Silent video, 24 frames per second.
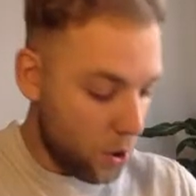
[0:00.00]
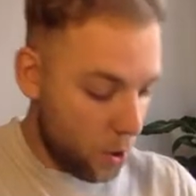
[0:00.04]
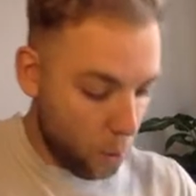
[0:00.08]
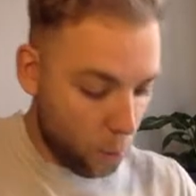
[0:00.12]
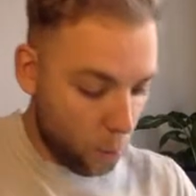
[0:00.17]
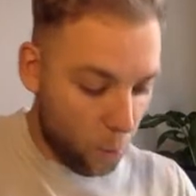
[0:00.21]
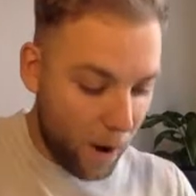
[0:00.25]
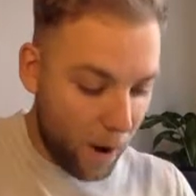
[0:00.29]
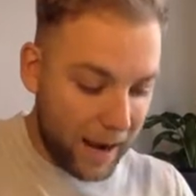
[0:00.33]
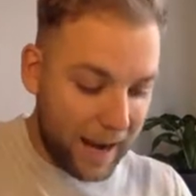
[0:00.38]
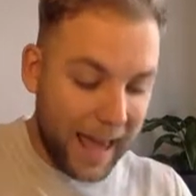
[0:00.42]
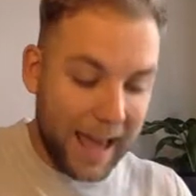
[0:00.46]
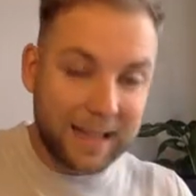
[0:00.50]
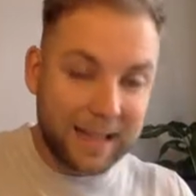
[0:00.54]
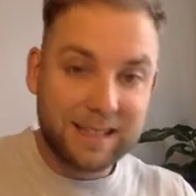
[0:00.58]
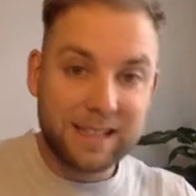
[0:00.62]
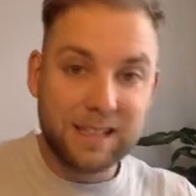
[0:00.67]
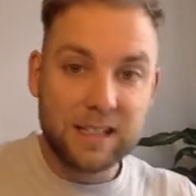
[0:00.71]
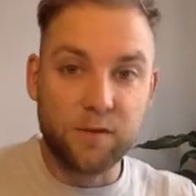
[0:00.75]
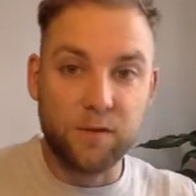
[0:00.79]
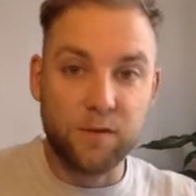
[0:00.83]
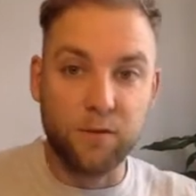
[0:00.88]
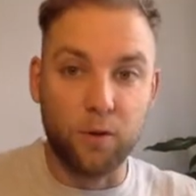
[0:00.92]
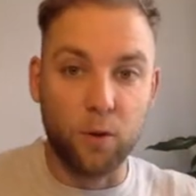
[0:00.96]
When x
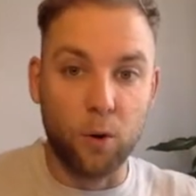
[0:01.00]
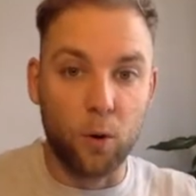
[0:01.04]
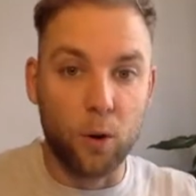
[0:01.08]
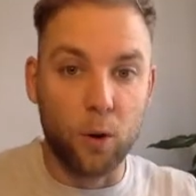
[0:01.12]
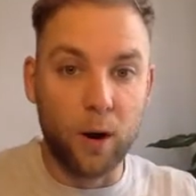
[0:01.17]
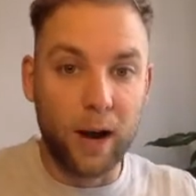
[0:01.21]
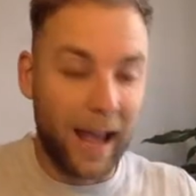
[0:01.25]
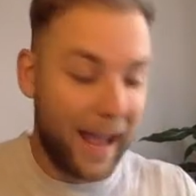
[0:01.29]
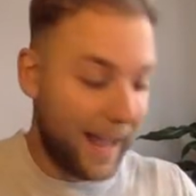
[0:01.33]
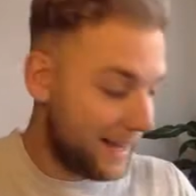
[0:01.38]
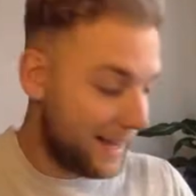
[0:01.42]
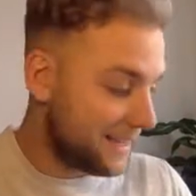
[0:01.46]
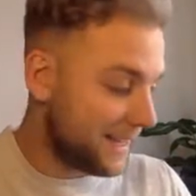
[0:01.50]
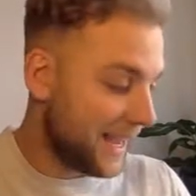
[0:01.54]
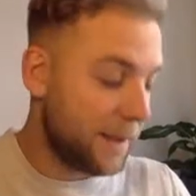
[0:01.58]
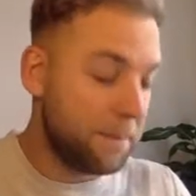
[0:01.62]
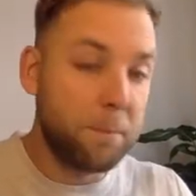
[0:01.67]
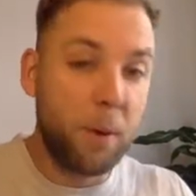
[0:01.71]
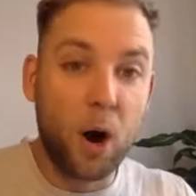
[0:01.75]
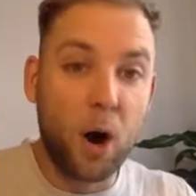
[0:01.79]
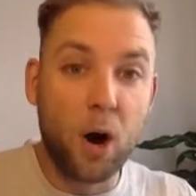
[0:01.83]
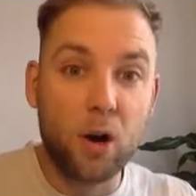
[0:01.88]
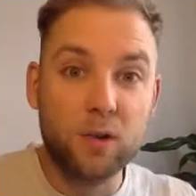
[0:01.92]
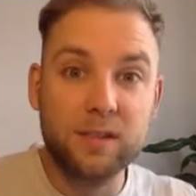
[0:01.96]
is 4, it's a
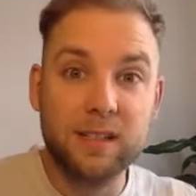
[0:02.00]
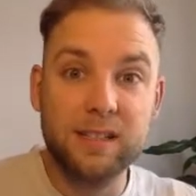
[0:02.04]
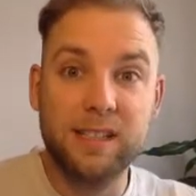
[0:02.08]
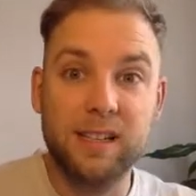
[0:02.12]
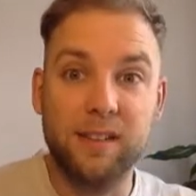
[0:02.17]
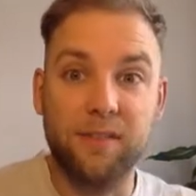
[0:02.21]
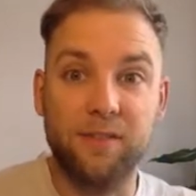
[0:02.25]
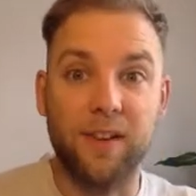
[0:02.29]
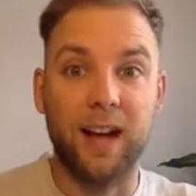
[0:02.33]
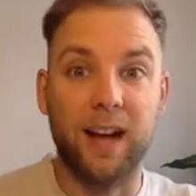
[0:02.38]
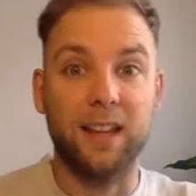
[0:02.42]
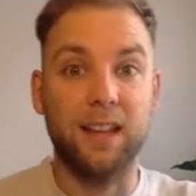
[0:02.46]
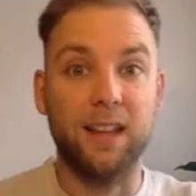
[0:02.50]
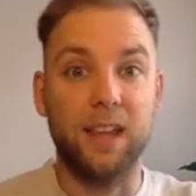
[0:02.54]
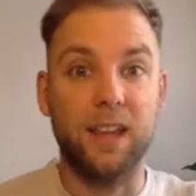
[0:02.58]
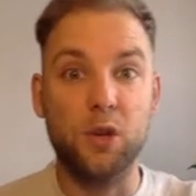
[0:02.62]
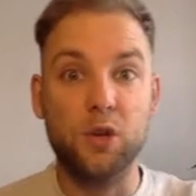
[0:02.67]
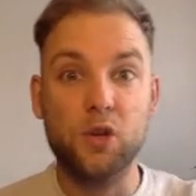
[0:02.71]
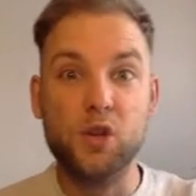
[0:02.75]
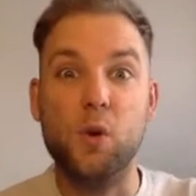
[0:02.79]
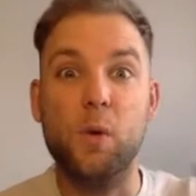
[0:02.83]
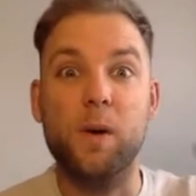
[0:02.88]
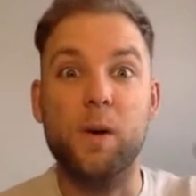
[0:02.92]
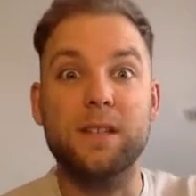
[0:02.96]
positive value,
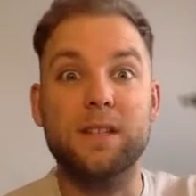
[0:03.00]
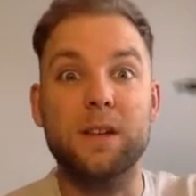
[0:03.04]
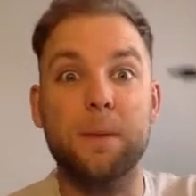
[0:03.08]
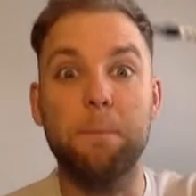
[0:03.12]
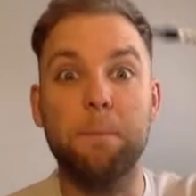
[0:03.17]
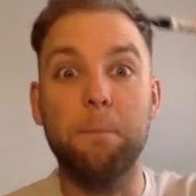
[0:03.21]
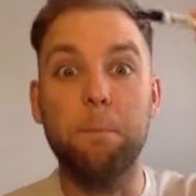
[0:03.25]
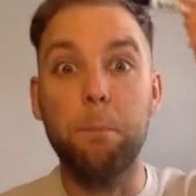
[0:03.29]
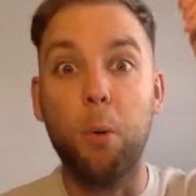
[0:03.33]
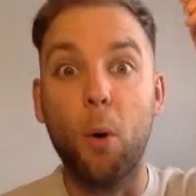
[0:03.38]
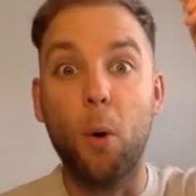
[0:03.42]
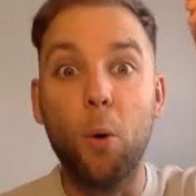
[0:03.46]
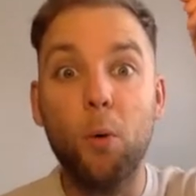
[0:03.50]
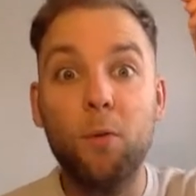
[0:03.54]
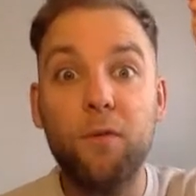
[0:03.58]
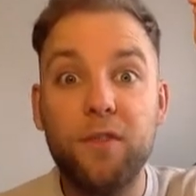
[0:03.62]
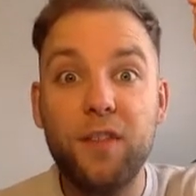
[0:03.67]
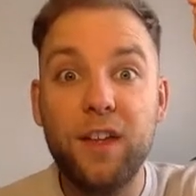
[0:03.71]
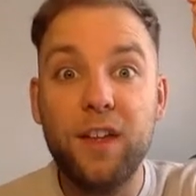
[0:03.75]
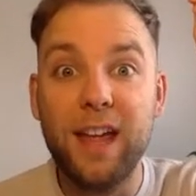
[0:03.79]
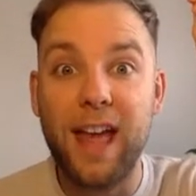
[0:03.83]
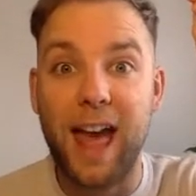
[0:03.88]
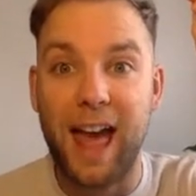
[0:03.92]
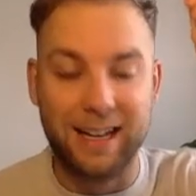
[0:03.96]
so it's above
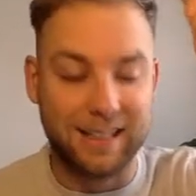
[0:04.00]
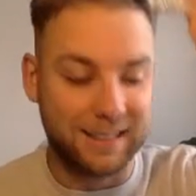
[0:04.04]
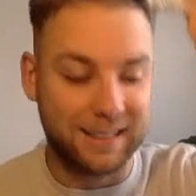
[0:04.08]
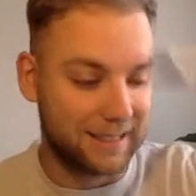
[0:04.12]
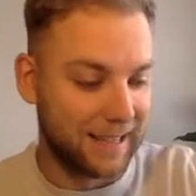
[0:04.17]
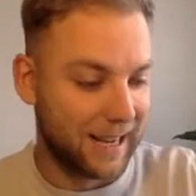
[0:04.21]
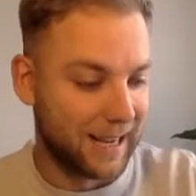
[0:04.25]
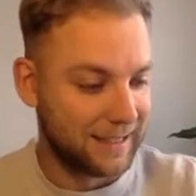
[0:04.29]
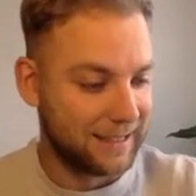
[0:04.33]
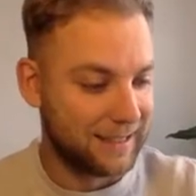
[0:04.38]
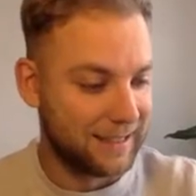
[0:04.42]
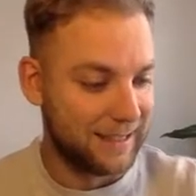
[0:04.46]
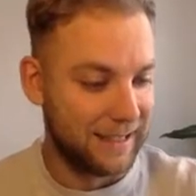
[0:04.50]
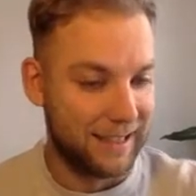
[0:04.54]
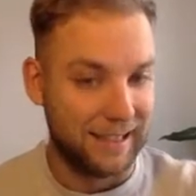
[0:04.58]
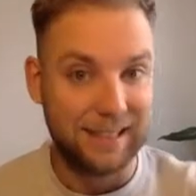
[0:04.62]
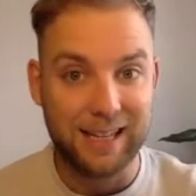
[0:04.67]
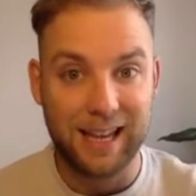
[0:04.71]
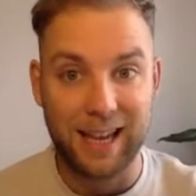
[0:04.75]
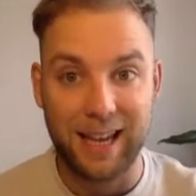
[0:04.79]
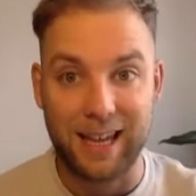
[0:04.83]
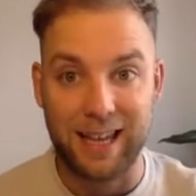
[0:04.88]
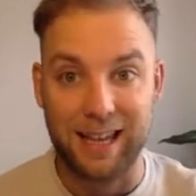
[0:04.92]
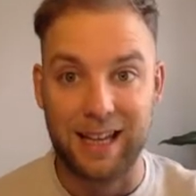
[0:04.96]
the x-axis
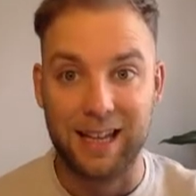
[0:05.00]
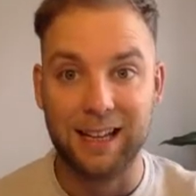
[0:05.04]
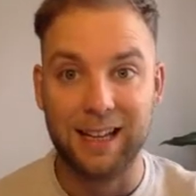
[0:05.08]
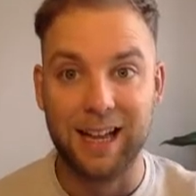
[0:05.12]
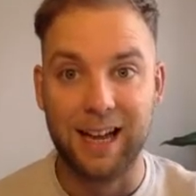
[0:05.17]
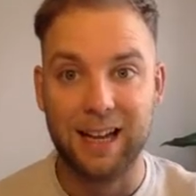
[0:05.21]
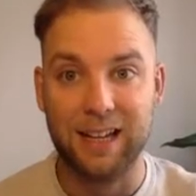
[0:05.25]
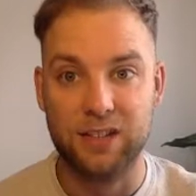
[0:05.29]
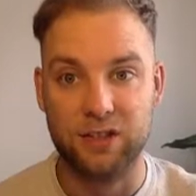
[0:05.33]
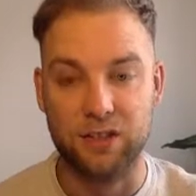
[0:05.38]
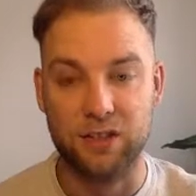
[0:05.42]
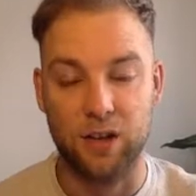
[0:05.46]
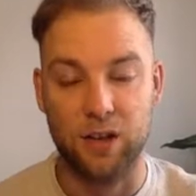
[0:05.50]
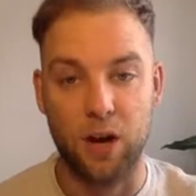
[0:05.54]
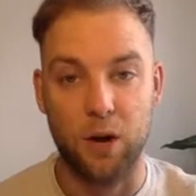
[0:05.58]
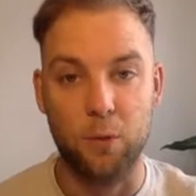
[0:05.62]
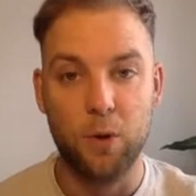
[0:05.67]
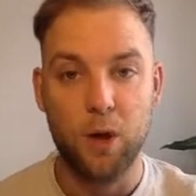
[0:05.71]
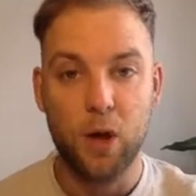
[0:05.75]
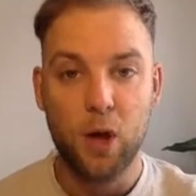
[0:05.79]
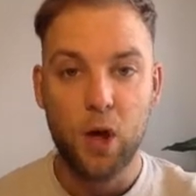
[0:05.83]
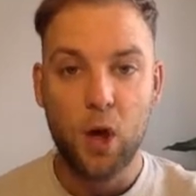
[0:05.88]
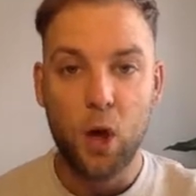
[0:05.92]
here, like so,